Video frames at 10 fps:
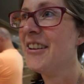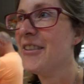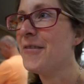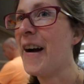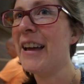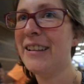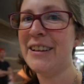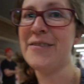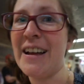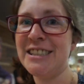finally
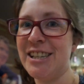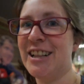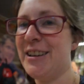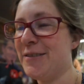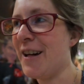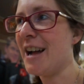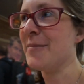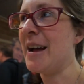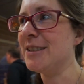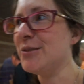eventually flying
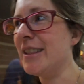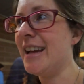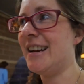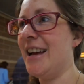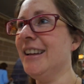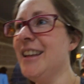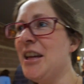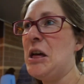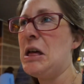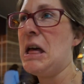back to Atlanta
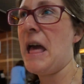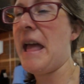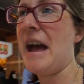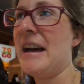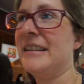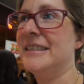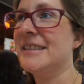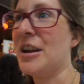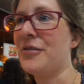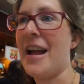and
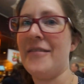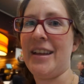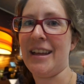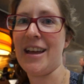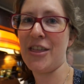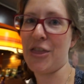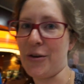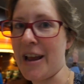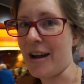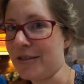arriving
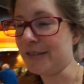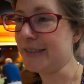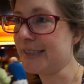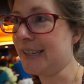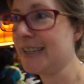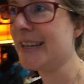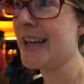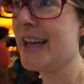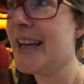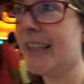3 hours
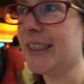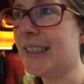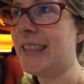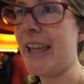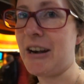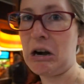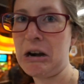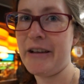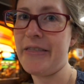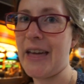later
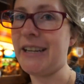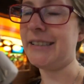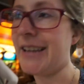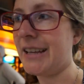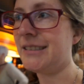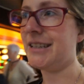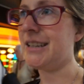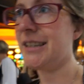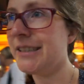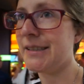than intended.
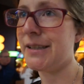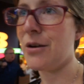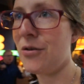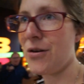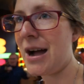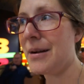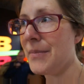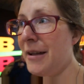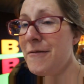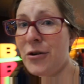So
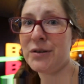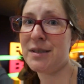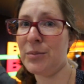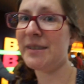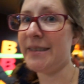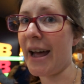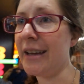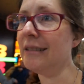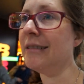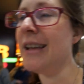my phone is almost dead,
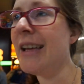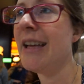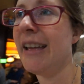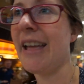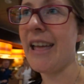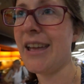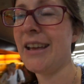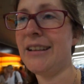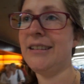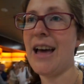
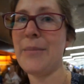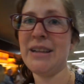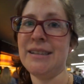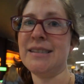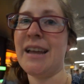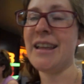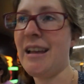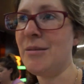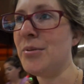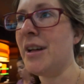and that means I
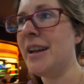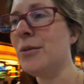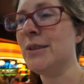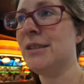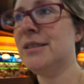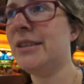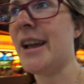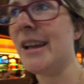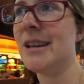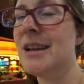can't play Wizards
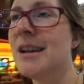Unite.